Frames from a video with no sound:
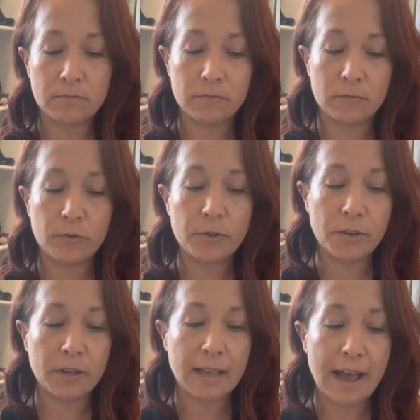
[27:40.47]
for
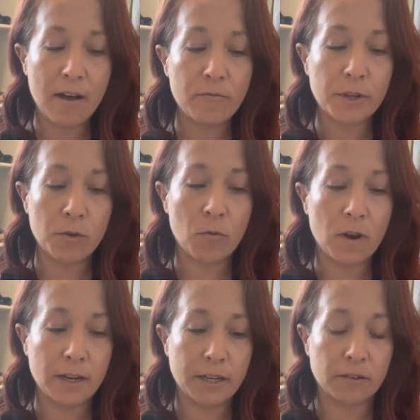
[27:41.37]
you to have what you
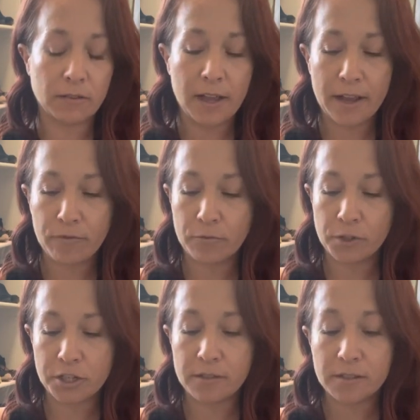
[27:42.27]
want in your life,
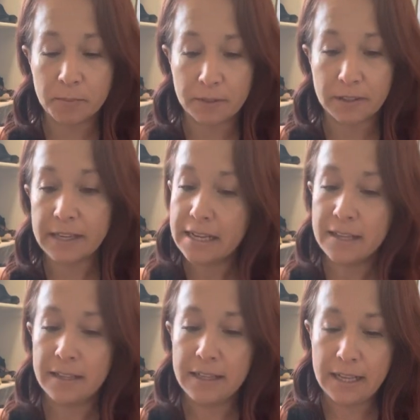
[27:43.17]
which is stability
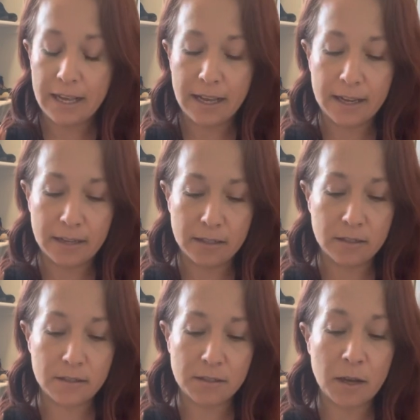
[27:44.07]

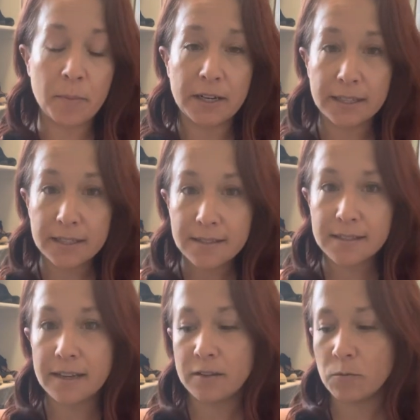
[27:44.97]
and
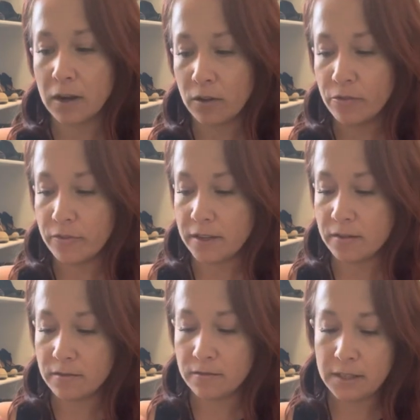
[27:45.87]
abundance and wealth
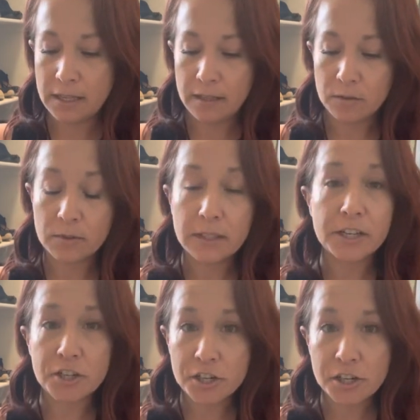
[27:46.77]
and
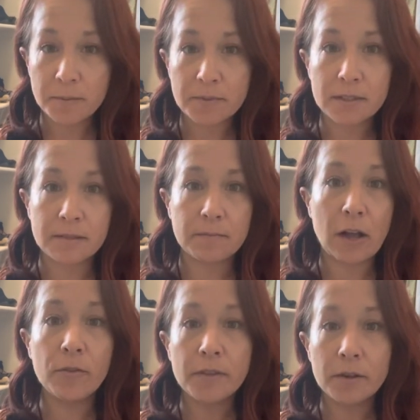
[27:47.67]
relationships,
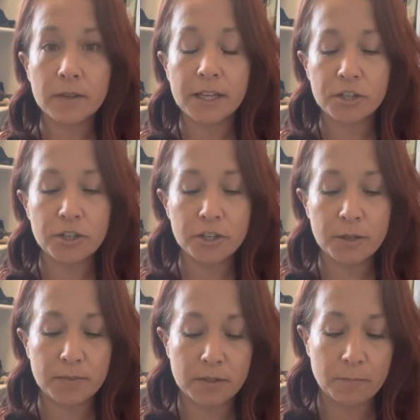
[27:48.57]
healthy
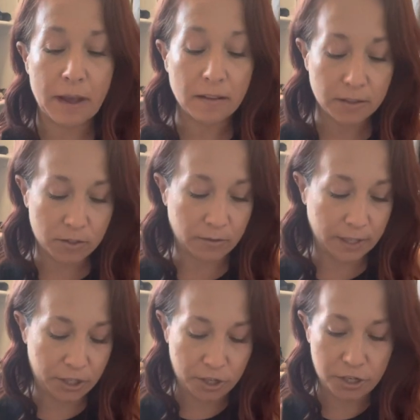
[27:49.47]
relationships, balanced
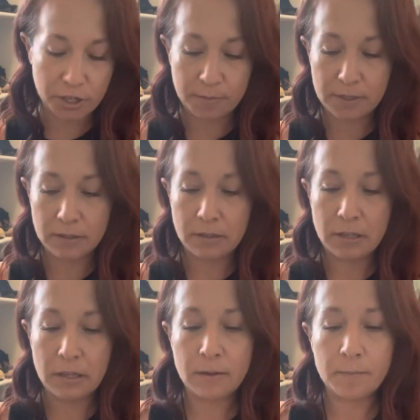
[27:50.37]
relationships,
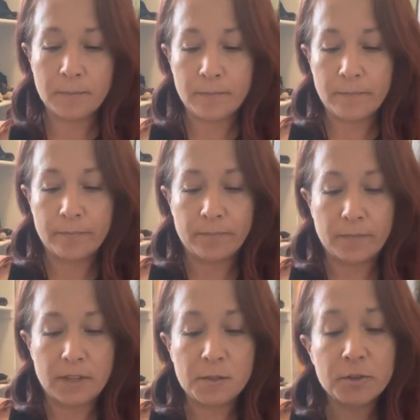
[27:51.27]

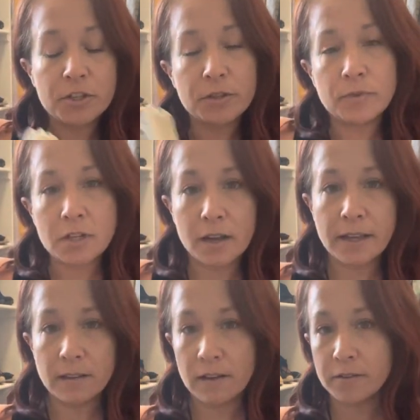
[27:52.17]
especially if we're
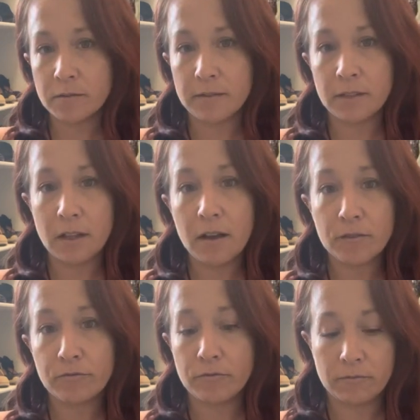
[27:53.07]
talking love.